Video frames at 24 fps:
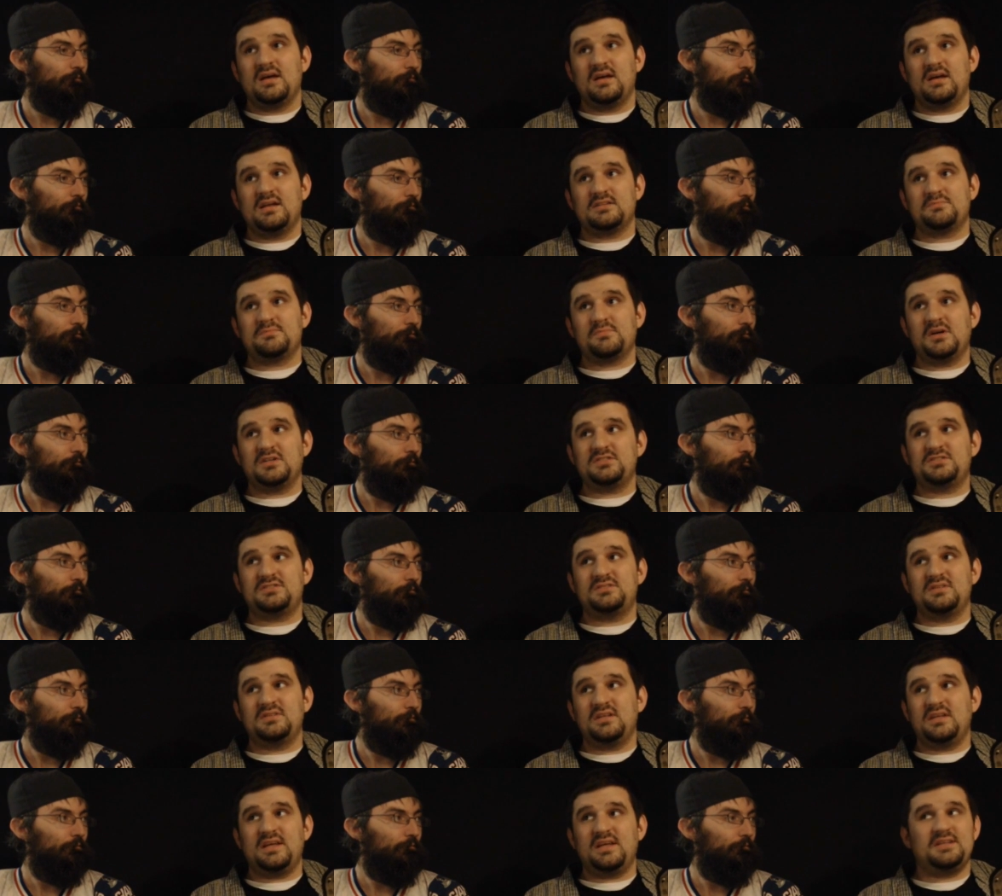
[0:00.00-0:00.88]
Speaker 1: As much,
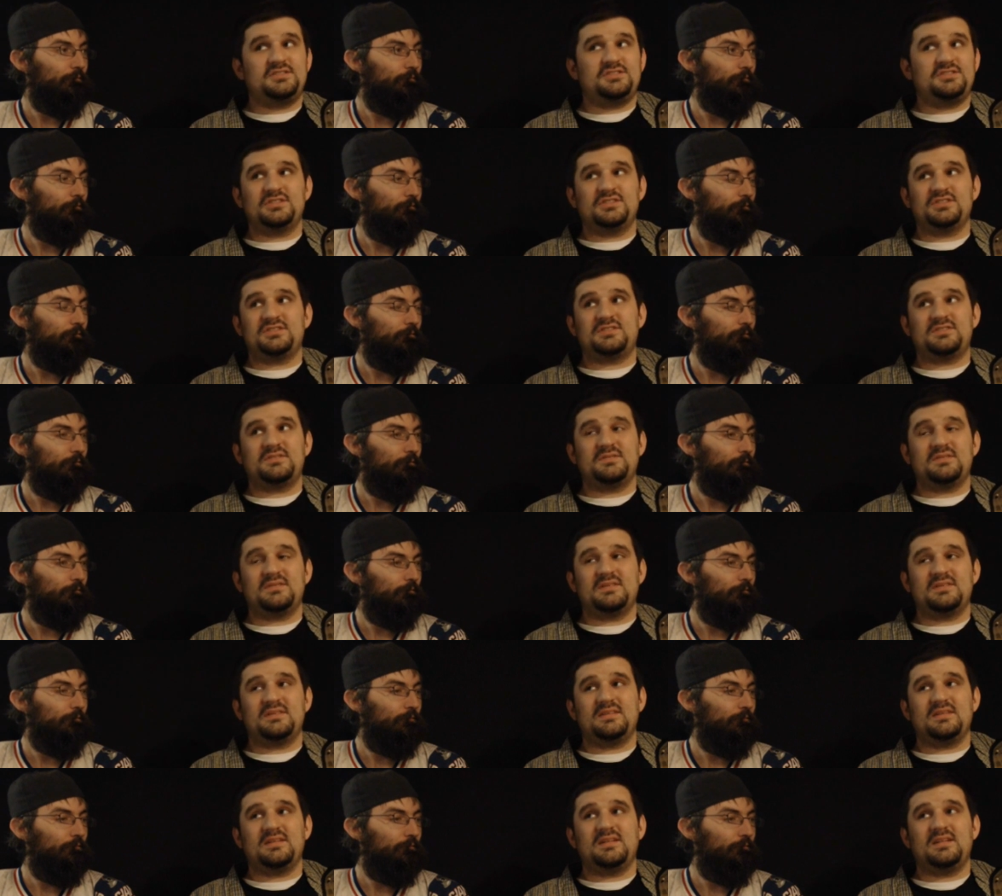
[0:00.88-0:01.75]
it just
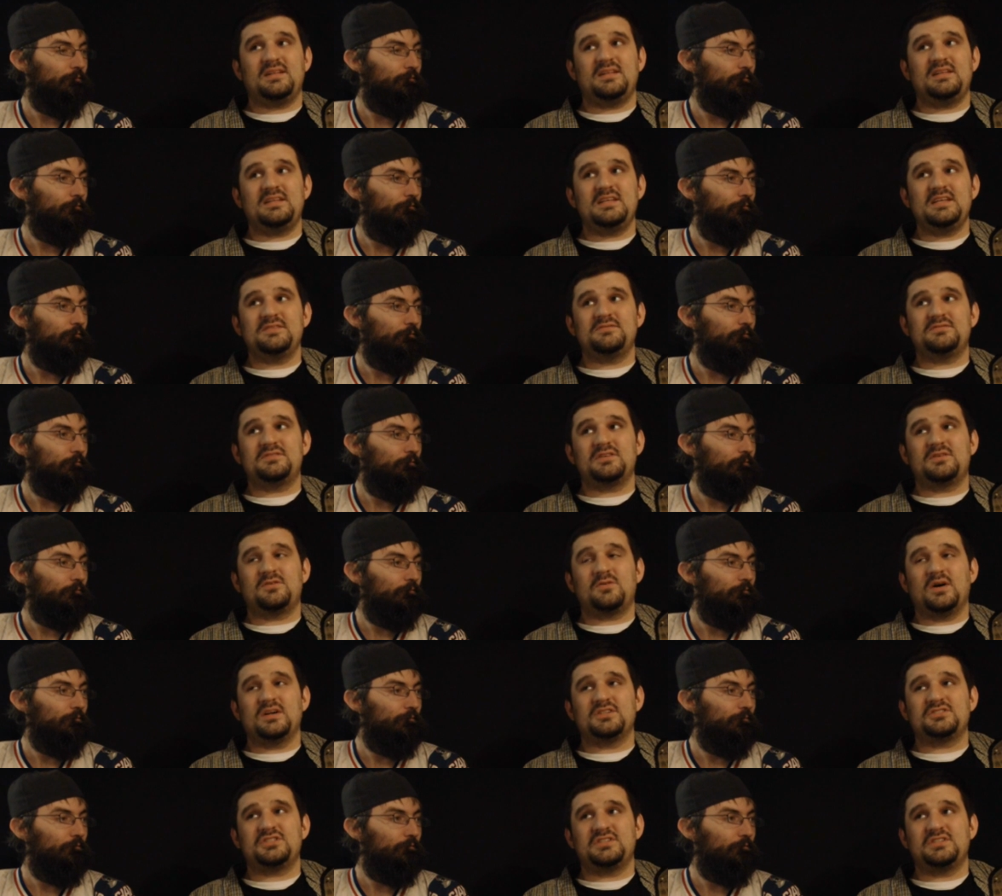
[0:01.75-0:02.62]
leaves the
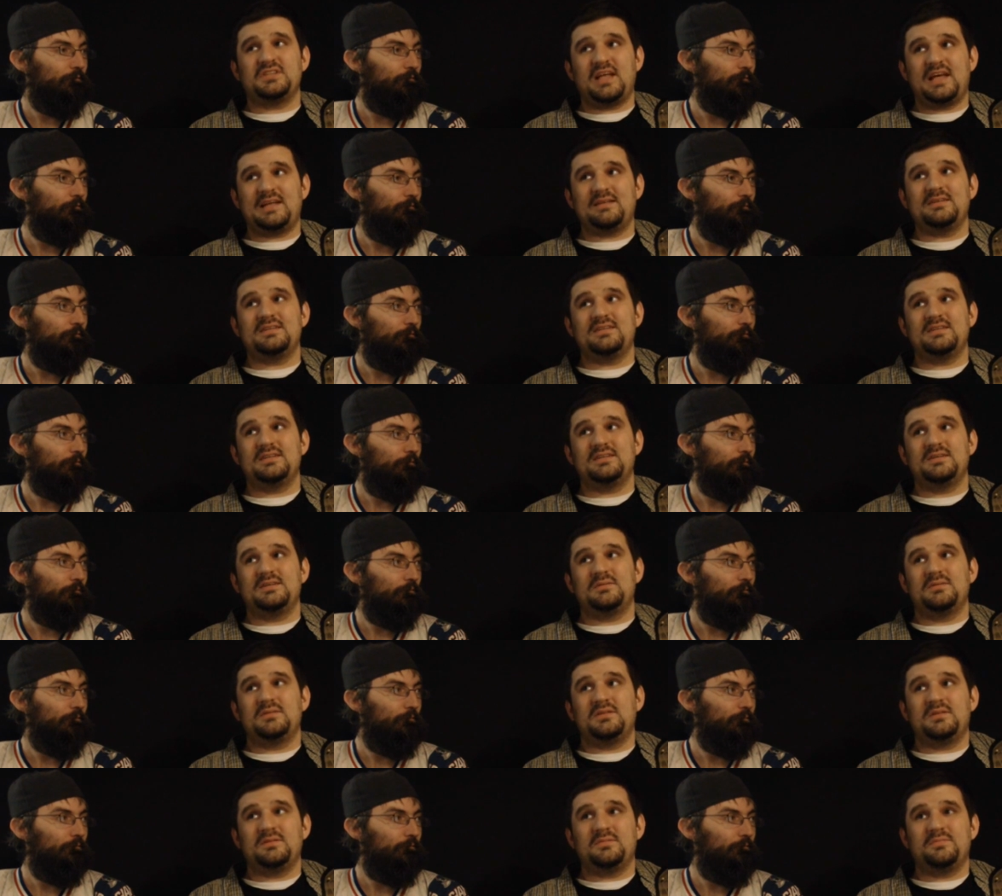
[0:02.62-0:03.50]
question that
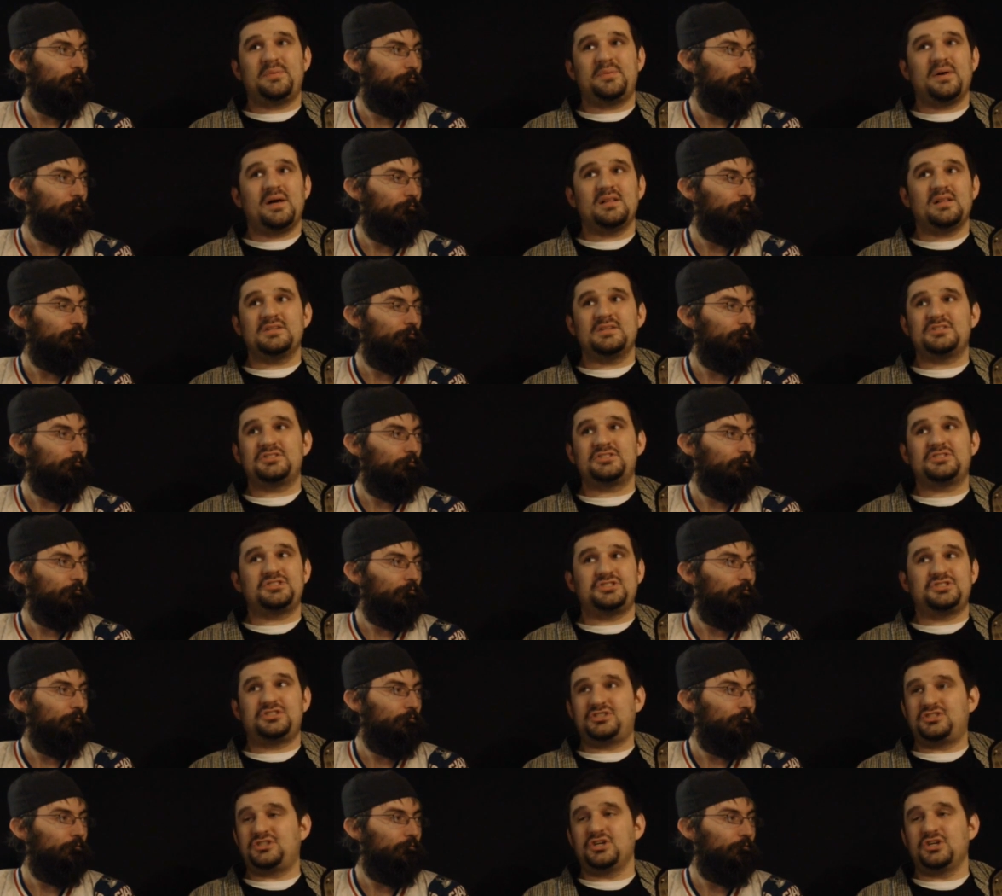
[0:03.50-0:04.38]
the Bella
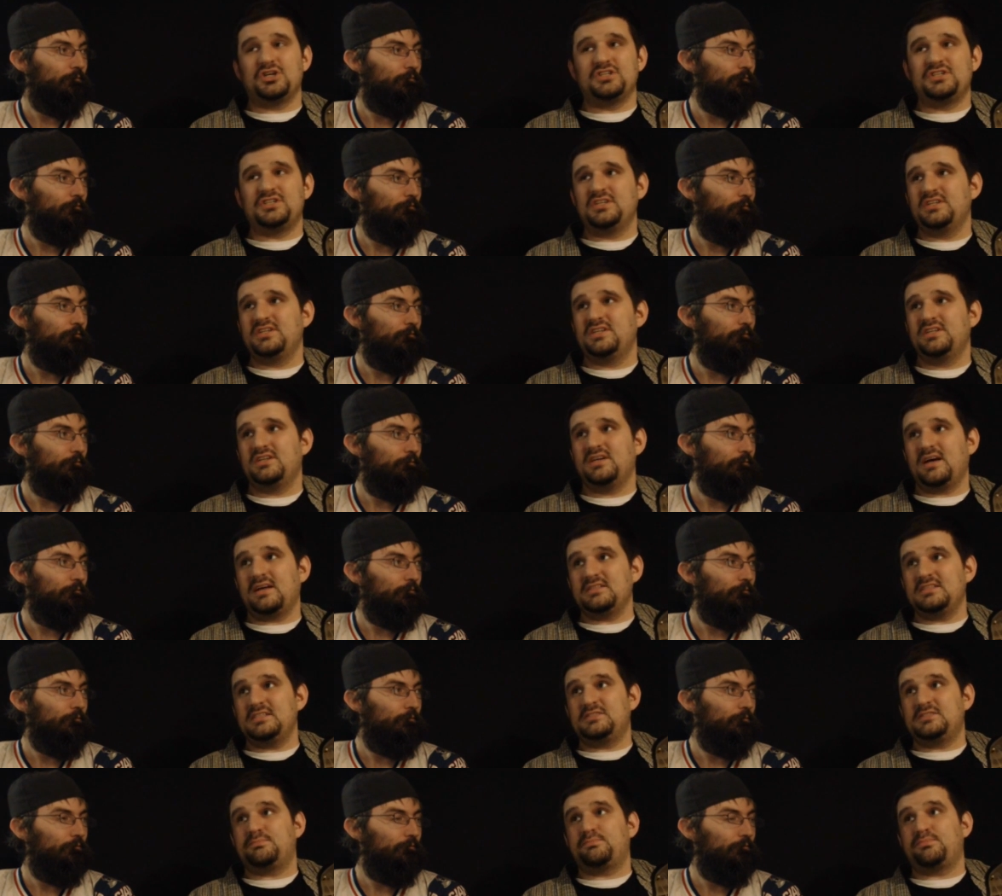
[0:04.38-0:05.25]
should,
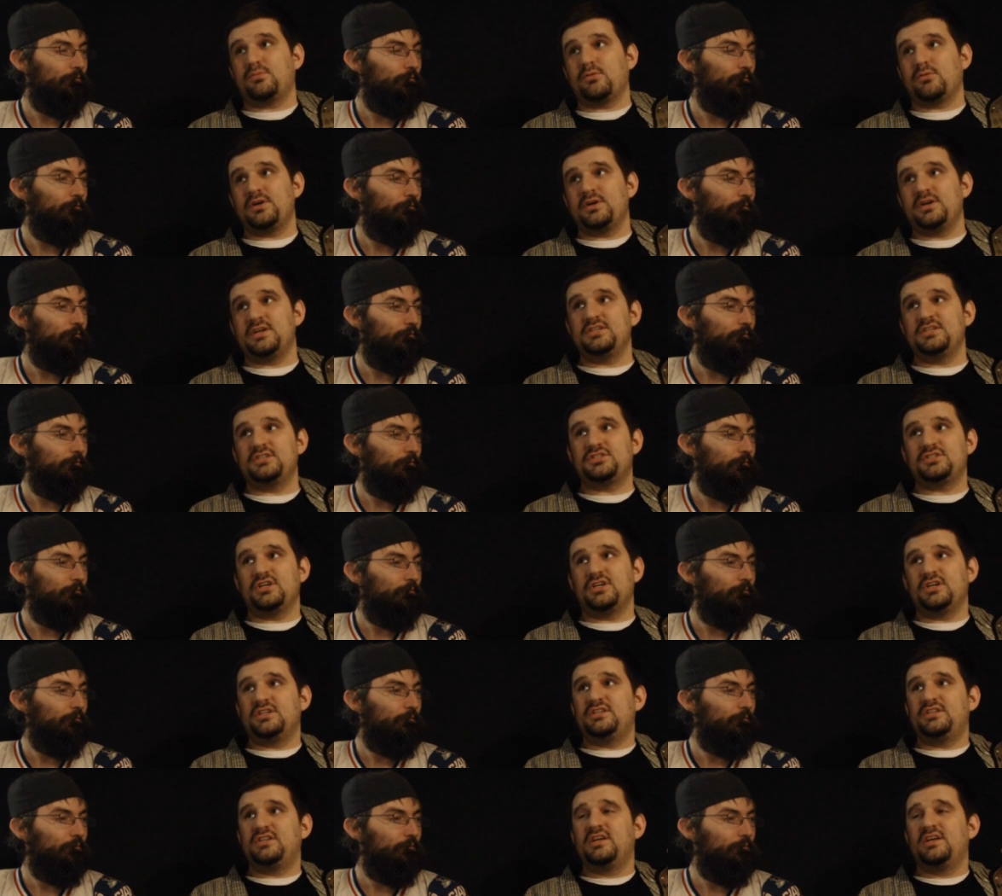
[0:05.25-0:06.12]
at least Brie
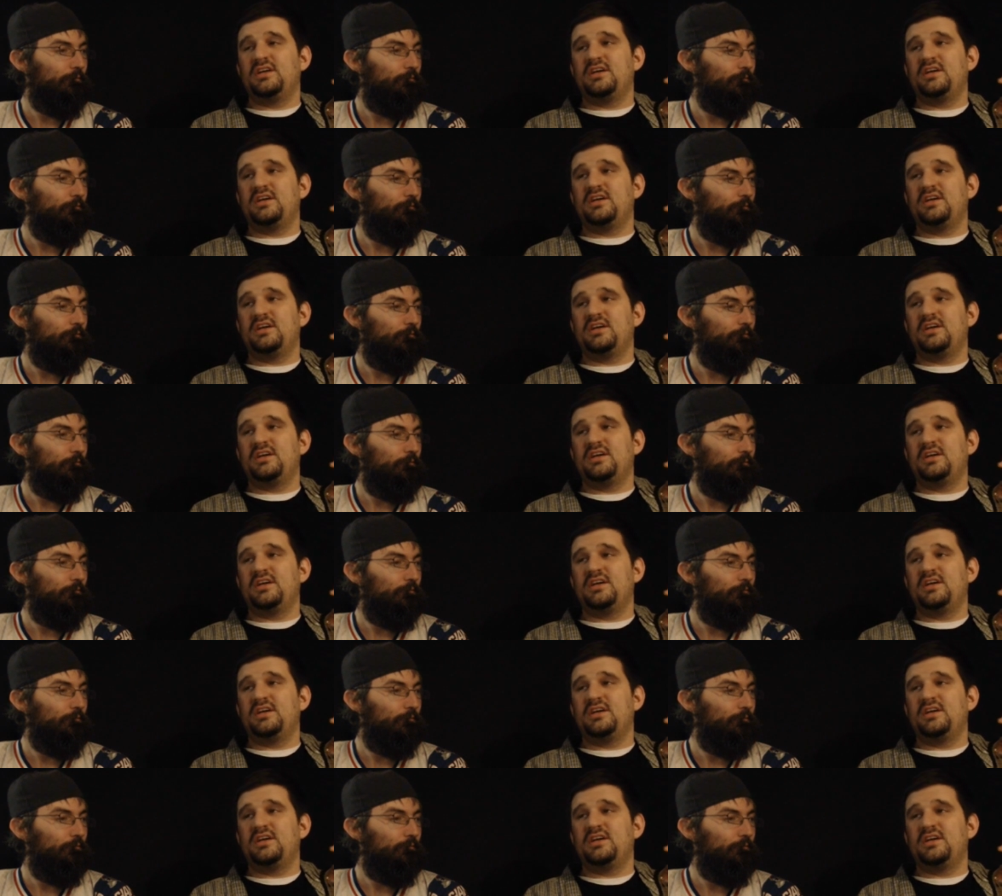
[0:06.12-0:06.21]
should,